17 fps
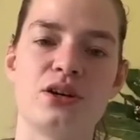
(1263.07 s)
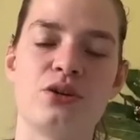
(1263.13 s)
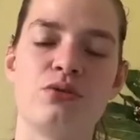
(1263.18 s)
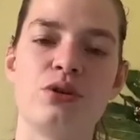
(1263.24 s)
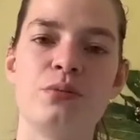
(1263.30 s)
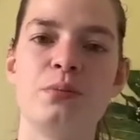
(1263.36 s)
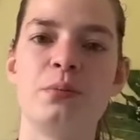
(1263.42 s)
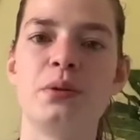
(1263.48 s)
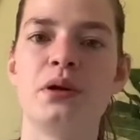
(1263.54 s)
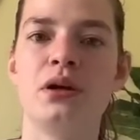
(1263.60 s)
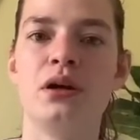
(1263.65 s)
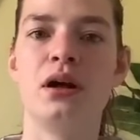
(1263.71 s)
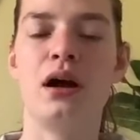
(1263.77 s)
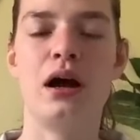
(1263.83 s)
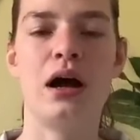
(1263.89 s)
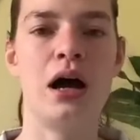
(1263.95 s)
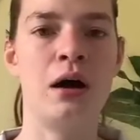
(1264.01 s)
a group
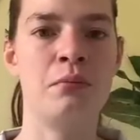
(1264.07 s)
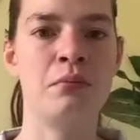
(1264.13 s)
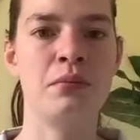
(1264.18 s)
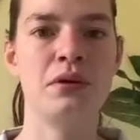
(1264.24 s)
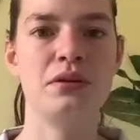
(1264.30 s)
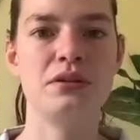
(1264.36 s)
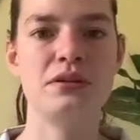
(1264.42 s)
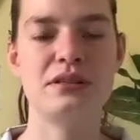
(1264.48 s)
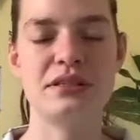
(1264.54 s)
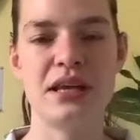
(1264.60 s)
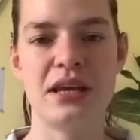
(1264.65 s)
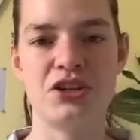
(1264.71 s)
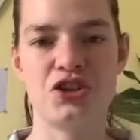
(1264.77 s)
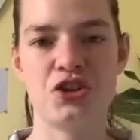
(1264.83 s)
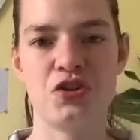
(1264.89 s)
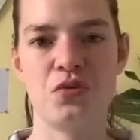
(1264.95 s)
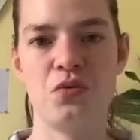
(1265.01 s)

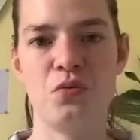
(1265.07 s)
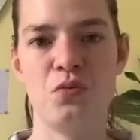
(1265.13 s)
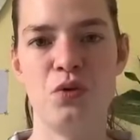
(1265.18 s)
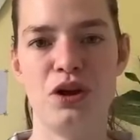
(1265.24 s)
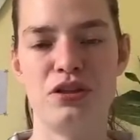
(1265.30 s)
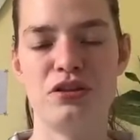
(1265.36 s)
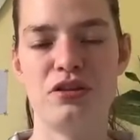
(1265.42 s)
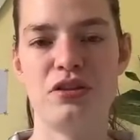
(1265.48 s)
session with